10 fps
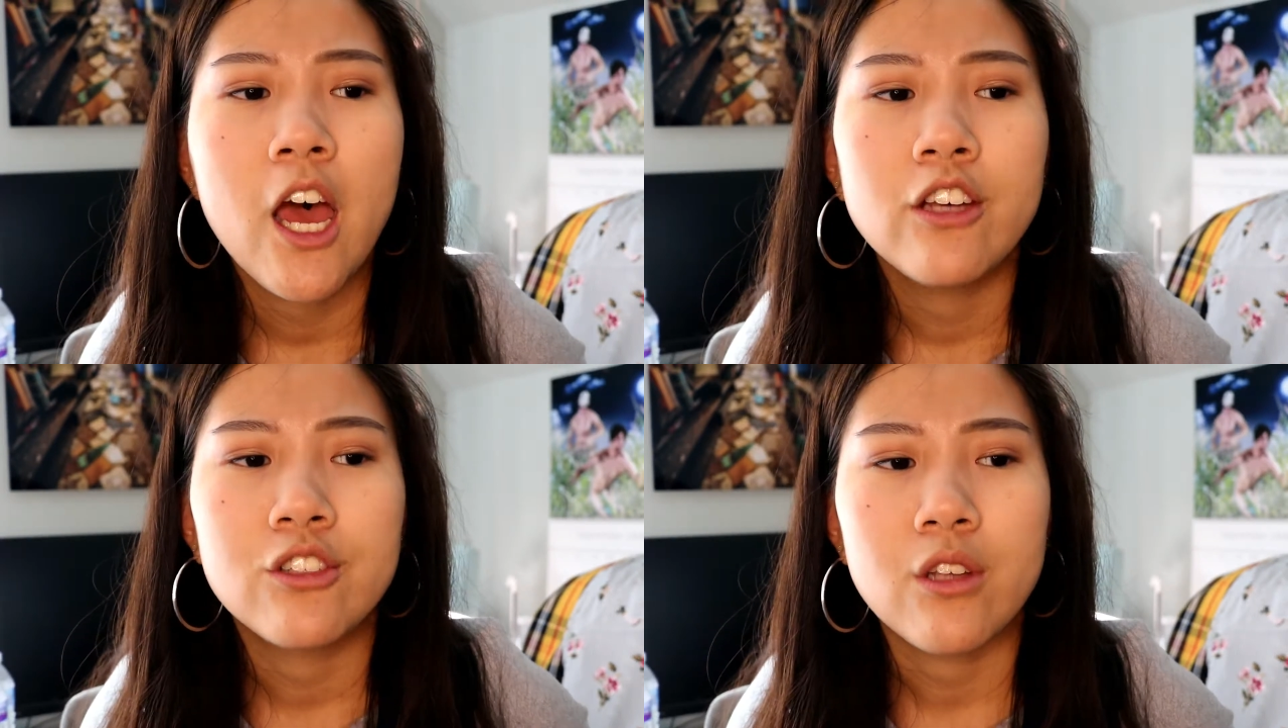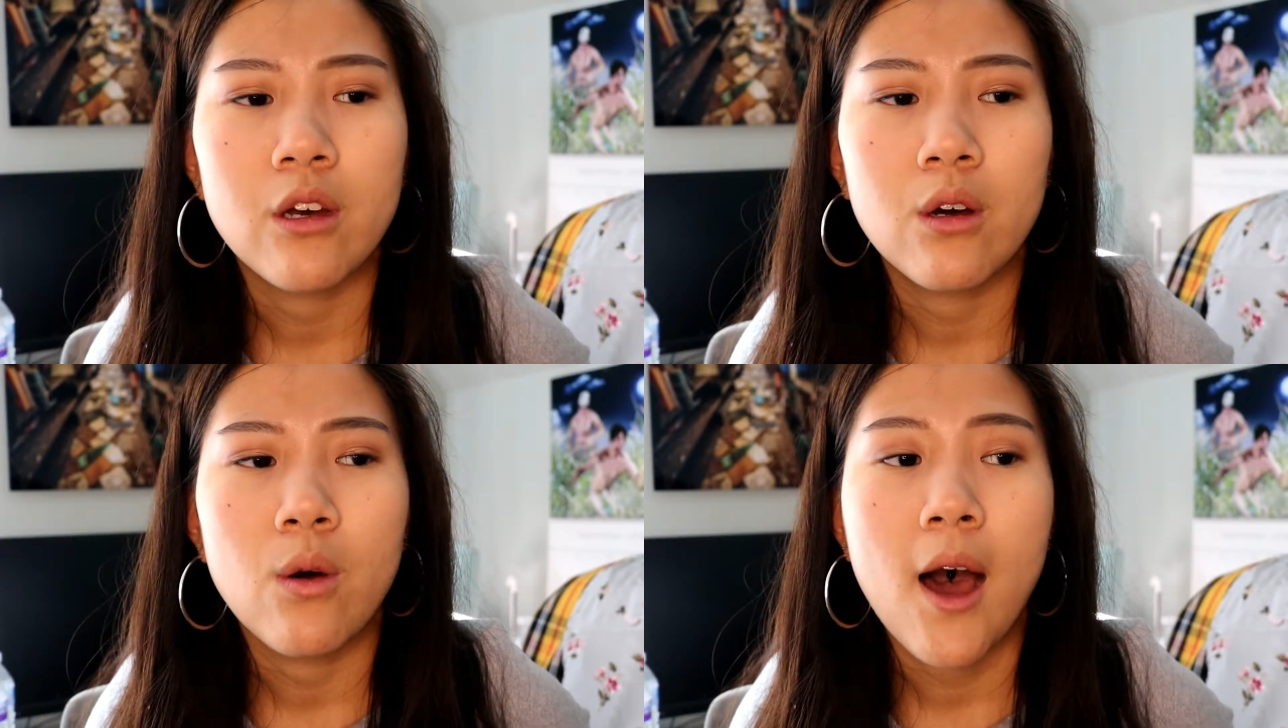
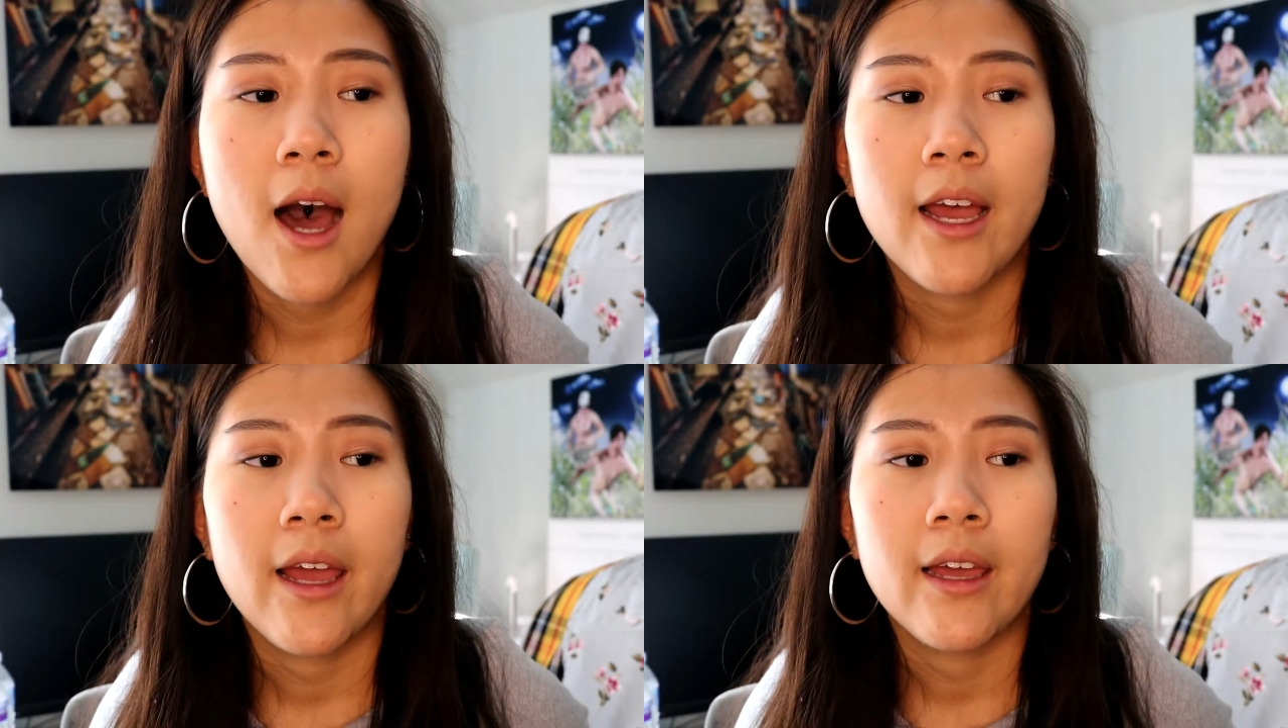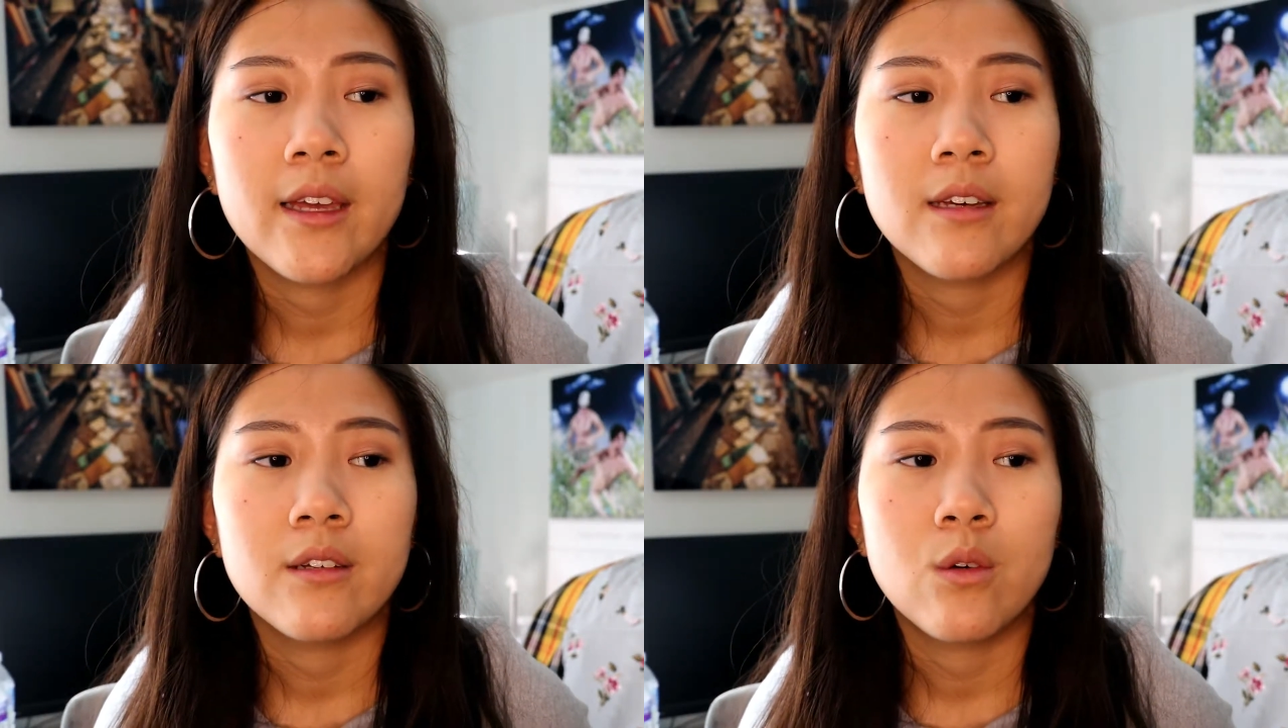So
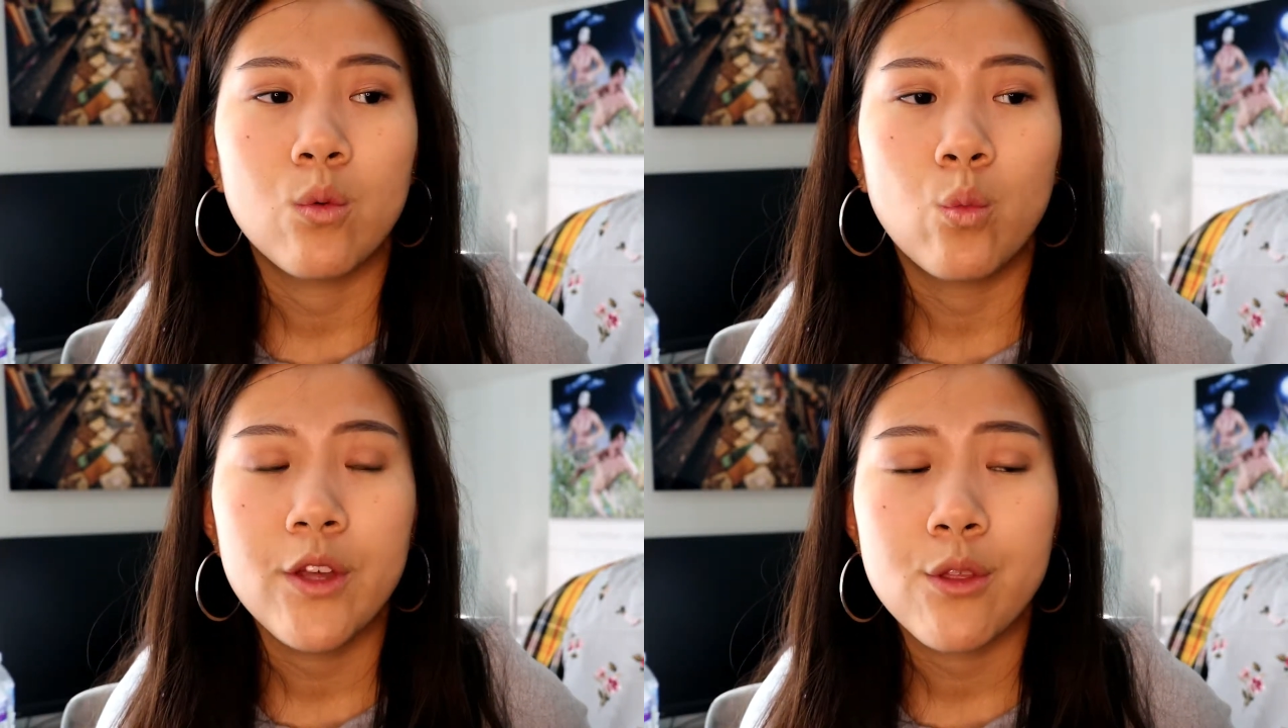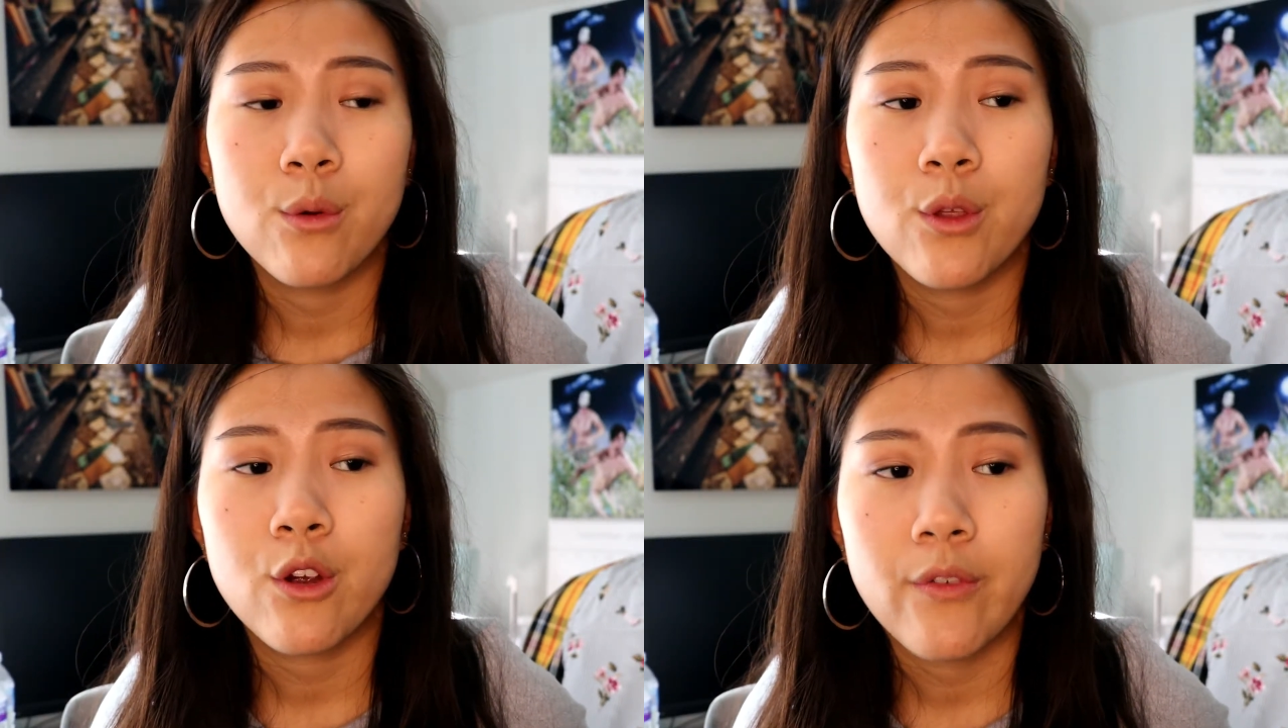I went
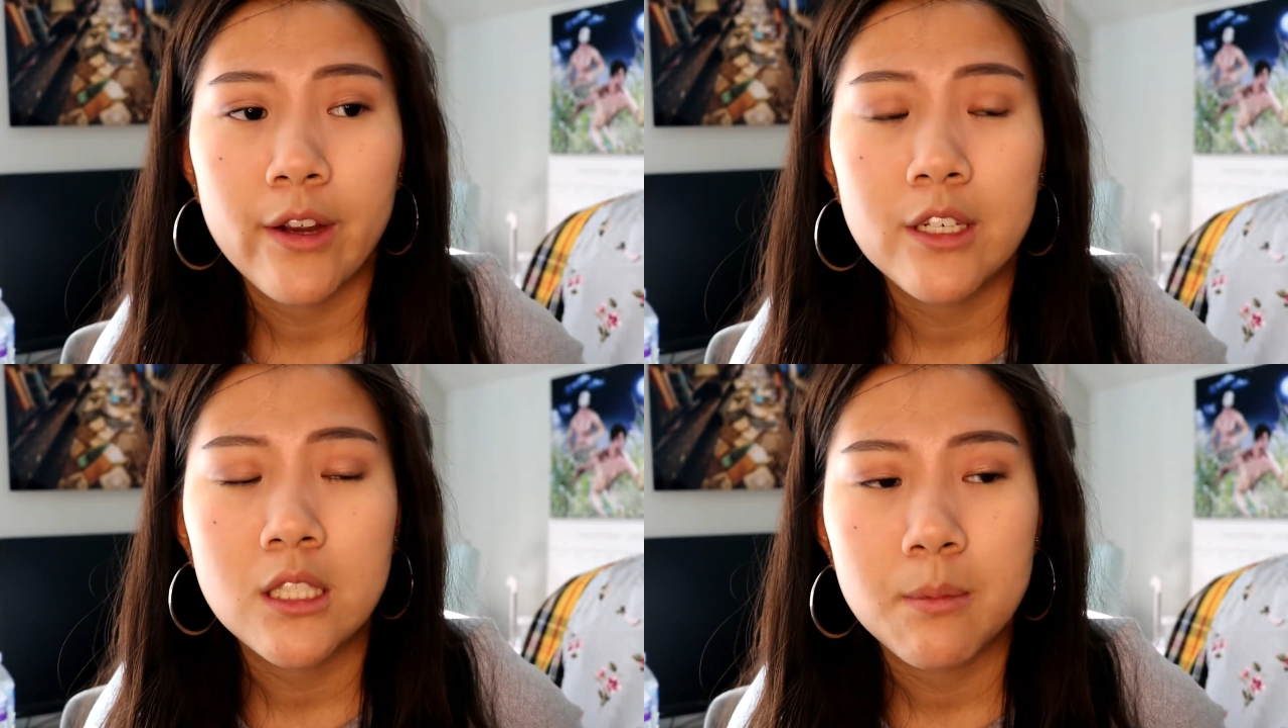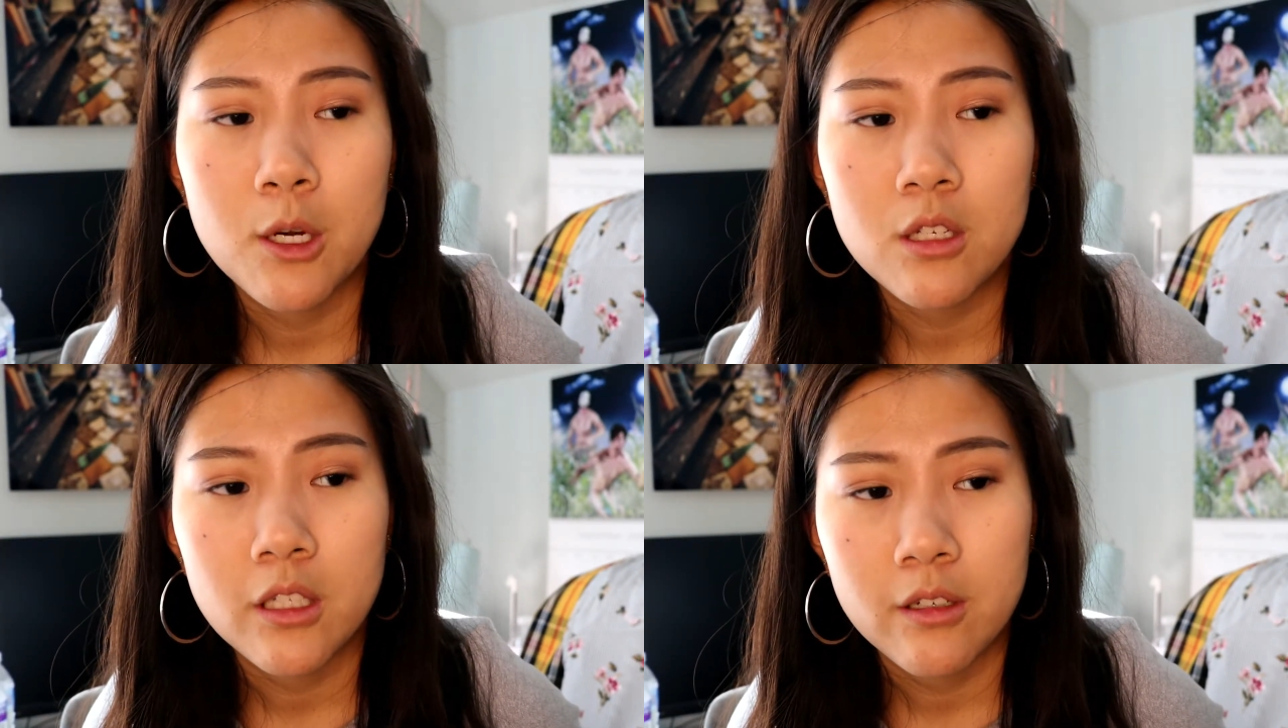through their very
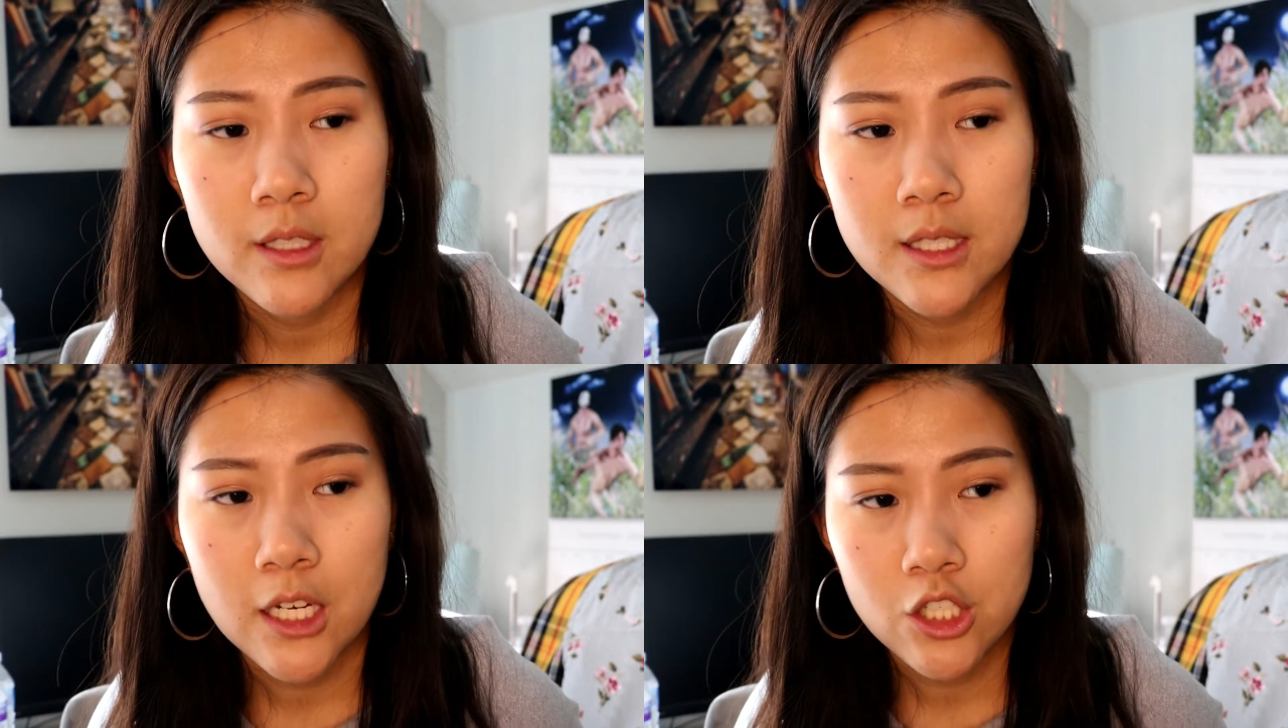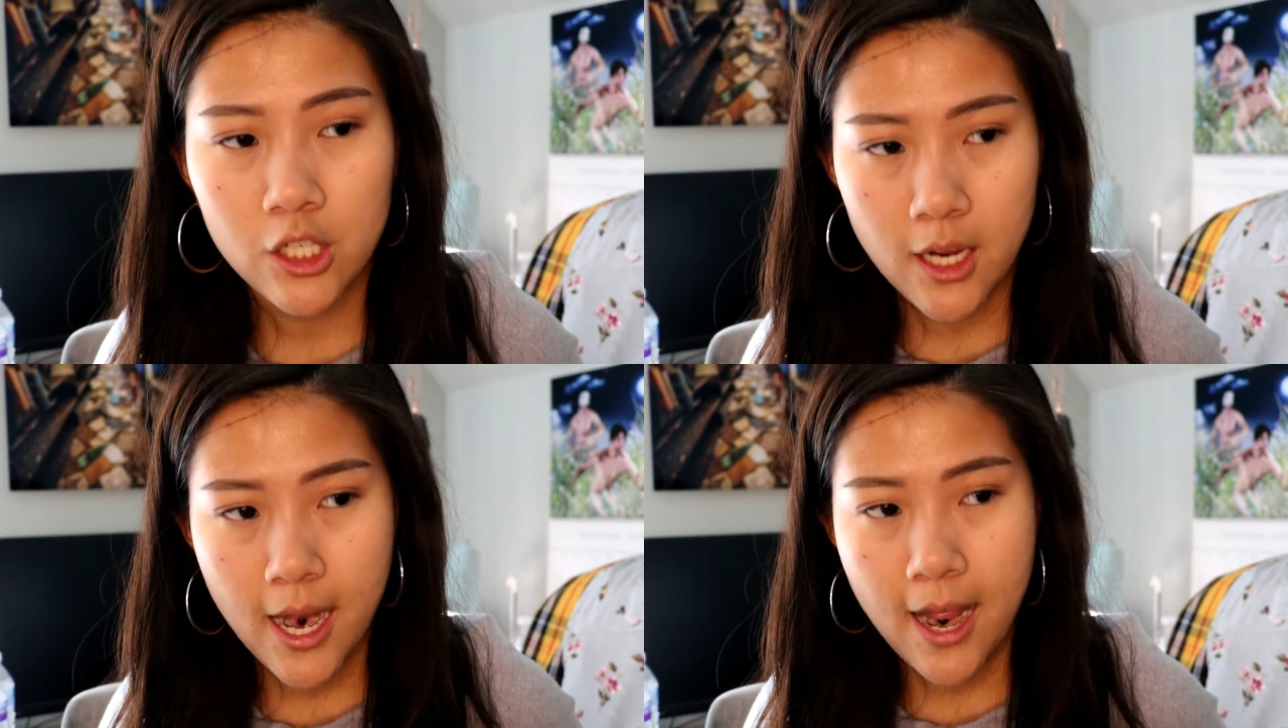small clearance section